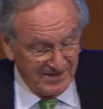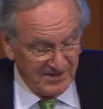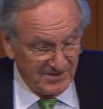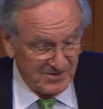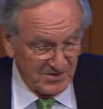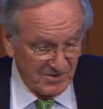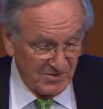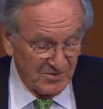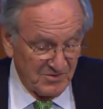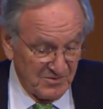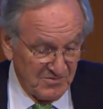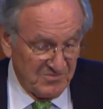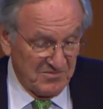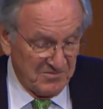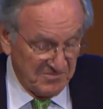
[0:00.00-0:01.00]

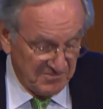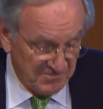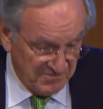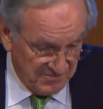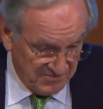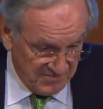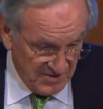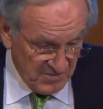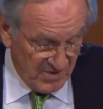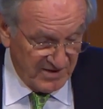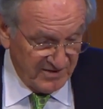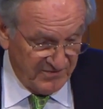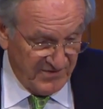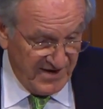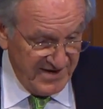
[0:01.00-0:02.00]
So he
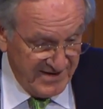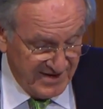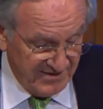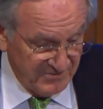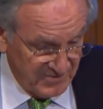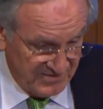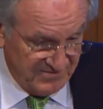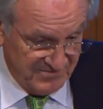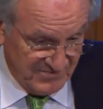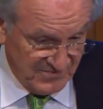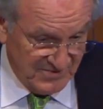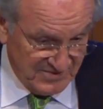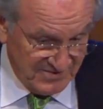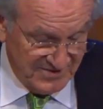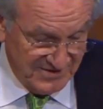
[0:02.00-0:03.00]
wanted to find out what
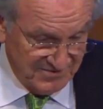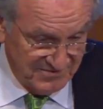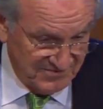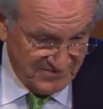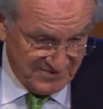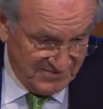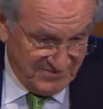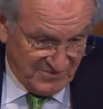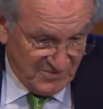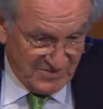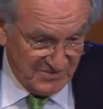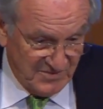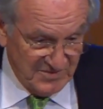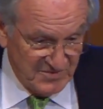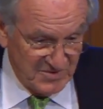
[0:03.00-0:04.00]

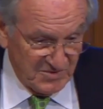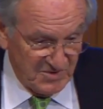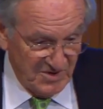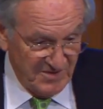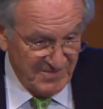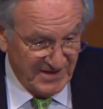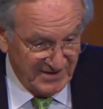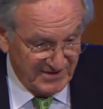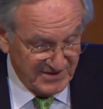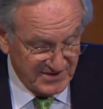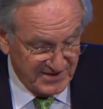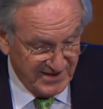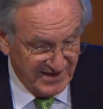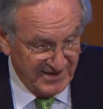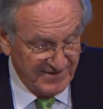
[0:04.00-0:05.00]
was so good about this
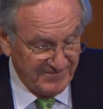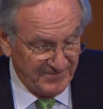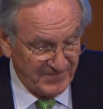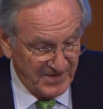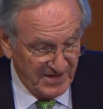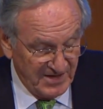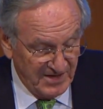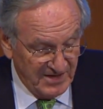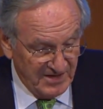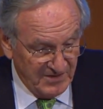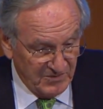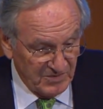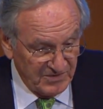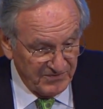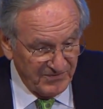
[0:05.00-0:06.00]
guy.
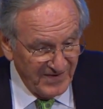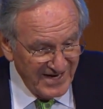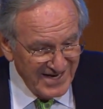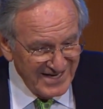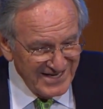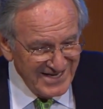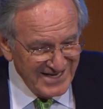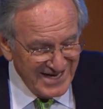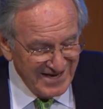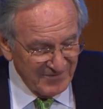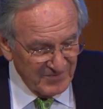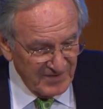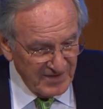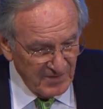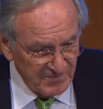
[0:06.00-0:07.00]
Well, finally,
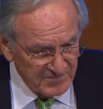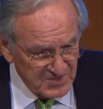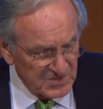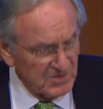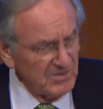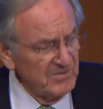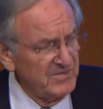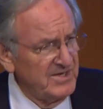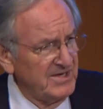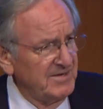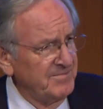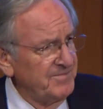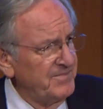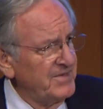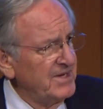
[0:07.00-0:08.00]
after they observed
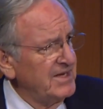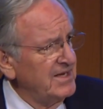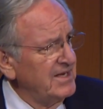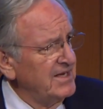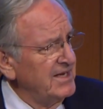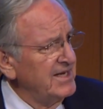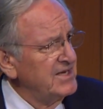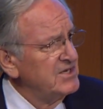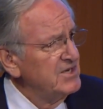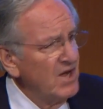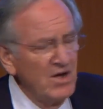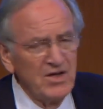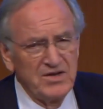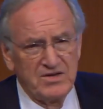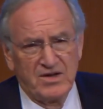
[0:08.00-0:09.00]
him, it
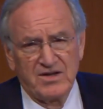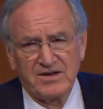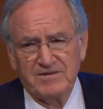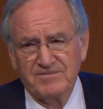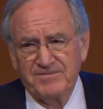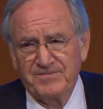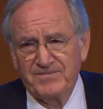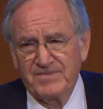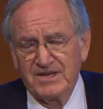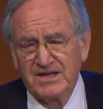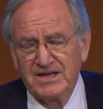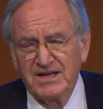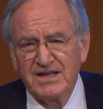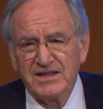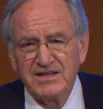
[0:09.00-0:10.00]
dawned on him.
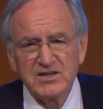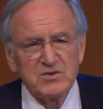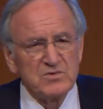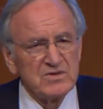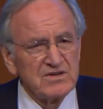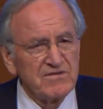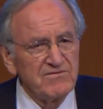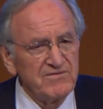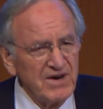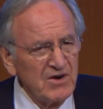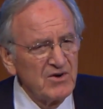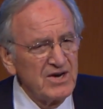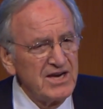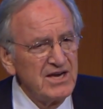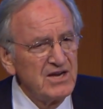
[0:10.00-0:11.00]
This was a
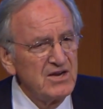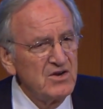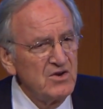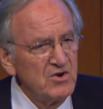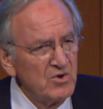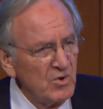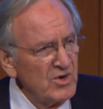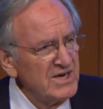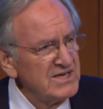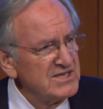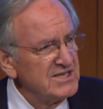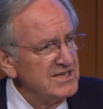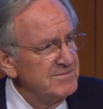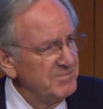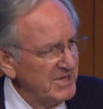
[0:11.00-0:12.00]
very
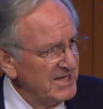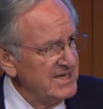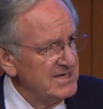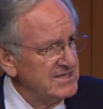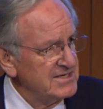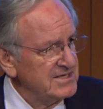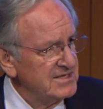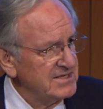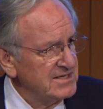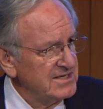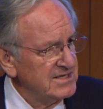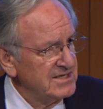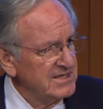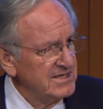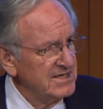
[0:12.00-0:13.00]
noisy place.
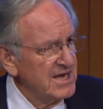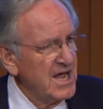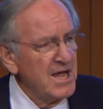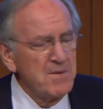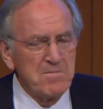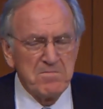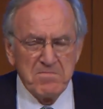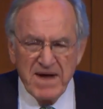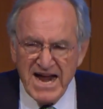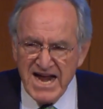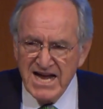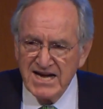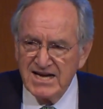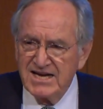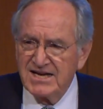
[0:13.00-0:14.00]

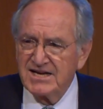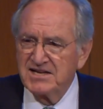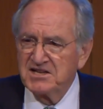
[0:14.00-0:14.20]
Banging,